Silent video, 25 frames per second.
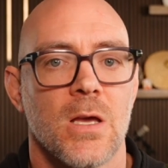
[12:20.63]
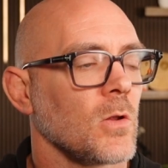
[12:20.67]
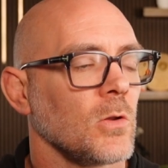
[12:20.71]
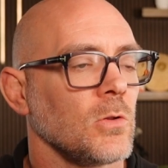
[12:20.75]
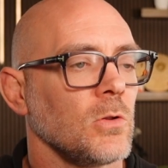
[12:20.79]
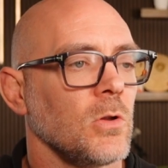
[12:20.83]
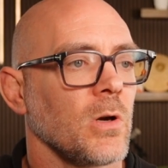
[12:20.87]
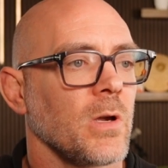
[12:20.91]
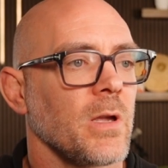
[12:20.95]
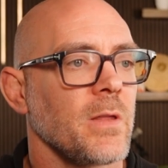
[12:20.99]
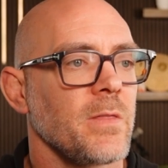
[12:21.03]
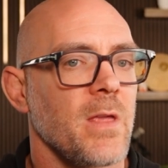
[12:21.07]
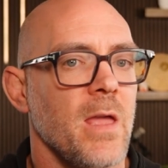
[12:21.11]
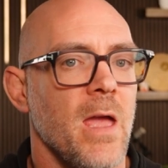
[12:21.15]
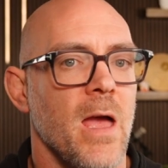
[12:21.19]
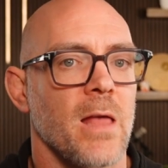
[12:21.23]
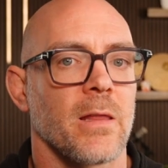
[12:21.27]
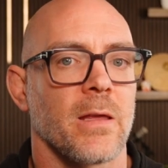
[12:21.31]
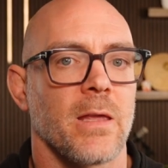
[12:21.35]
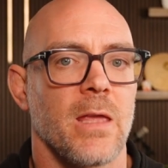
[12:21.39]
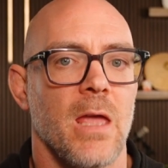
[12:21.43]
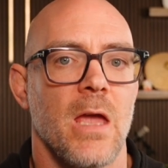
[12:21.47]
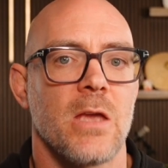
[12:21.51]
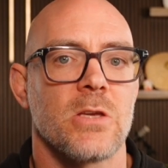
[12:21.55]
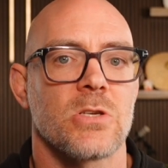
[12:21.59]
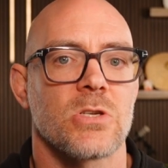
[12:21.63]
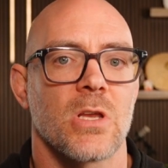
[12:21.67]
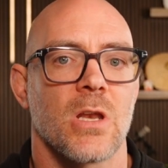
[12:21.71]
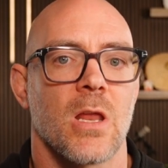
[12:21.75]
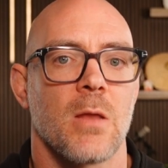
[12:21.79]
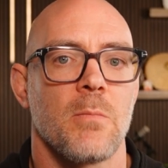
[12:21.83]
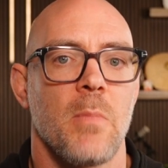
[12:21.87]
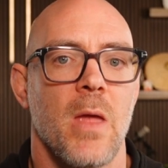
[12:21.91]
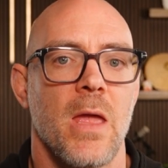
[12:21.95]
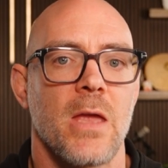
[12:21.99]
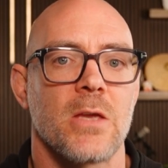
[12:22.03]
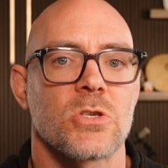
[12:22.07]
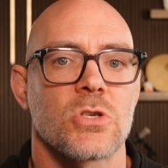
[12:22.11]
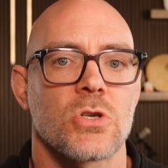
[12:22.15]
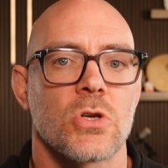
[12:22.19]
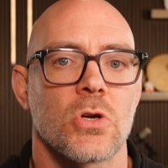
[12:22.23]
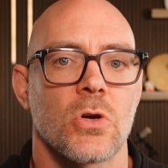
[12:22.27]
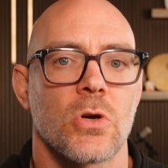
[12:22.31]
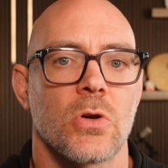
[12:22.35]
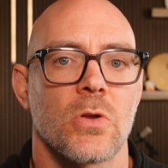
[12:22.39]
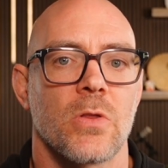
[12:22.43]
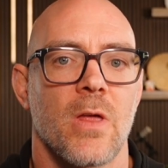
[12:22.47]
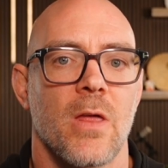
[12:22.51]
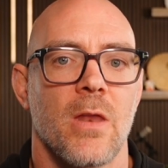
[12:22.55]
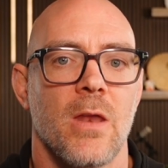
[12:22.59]
Look at the allocation and make
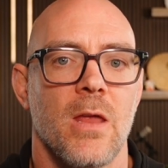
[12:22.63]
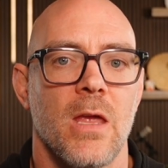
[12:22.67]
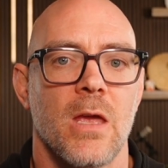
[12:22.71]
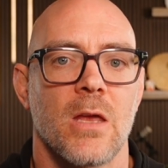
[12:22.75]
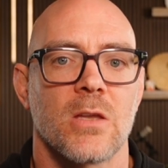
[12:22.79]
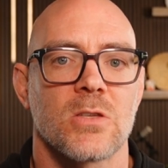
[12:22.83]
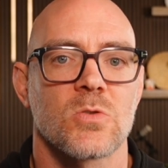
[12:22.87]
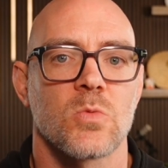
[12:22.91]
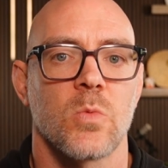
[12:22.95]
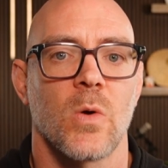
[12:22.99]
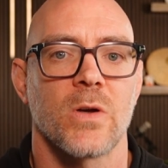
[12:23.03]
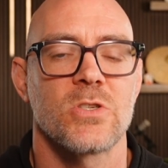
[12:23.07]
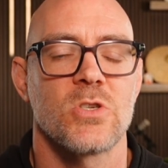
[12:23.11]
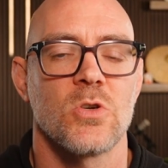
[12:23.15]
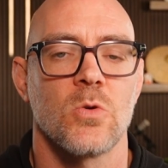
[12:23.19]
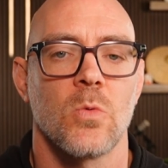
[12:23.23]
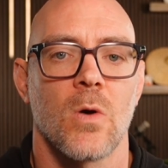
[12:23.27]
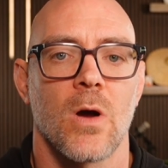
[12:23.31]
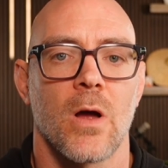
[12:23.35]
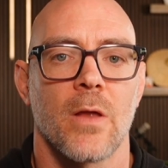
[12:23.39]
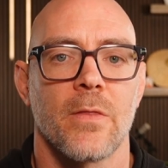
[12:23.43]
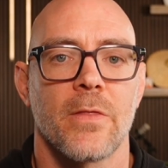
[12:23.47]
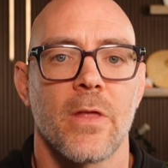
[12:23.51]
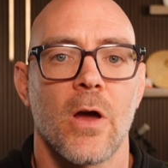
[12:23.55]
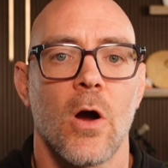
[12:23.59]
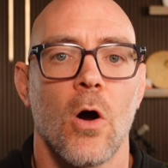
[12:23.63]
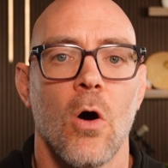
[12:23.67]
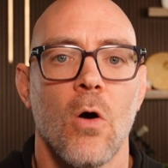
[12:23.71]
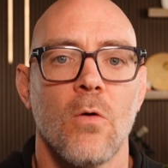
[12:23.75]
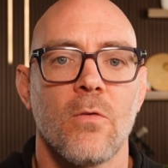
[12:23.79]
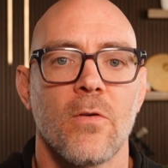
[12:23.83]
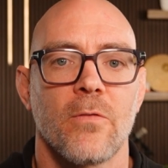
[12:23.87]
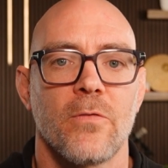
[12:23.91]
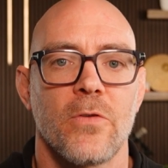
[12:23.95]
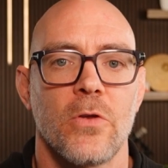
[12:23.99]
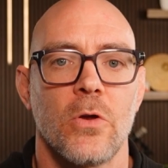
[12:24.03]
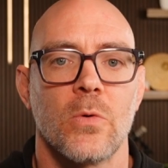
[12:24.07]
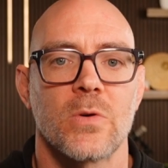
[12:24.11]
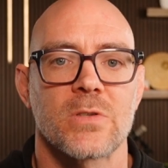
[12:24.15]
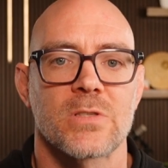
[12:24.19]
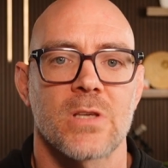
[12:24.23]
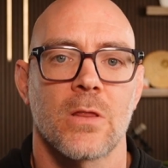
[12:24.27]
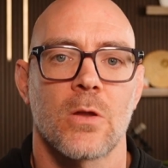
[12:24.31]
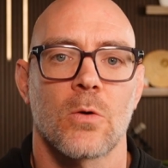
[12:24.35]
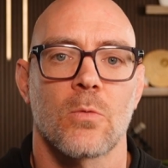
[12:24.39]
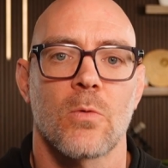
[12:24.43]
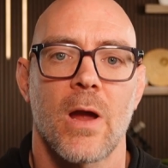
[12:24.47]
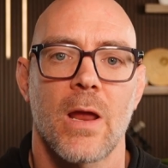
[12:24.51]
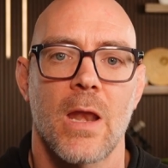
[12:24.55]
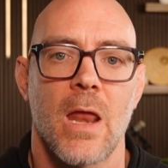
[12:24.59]
sure that it's what you want. The overview is
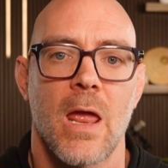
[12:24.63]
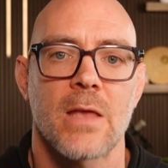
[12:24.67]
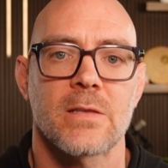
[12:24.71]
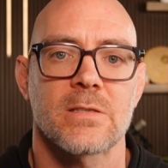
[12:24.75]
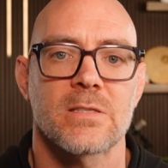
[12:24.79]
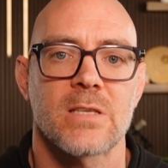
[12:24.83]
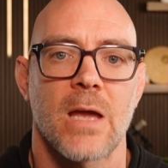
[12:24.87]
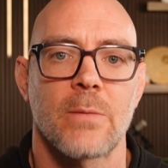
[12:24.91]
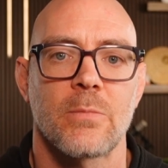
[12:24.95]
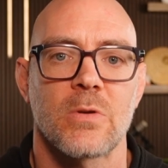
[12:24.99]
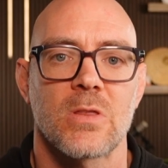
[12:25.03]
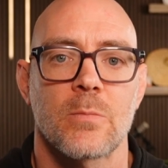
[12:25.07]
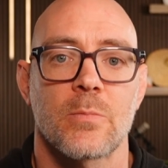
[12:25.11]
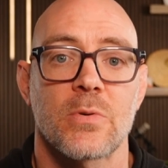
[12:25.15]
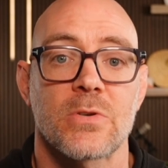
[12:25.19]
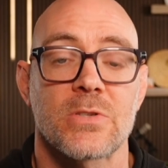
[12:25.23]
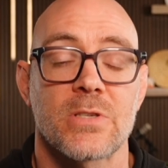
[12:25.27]
on the right-hand side with the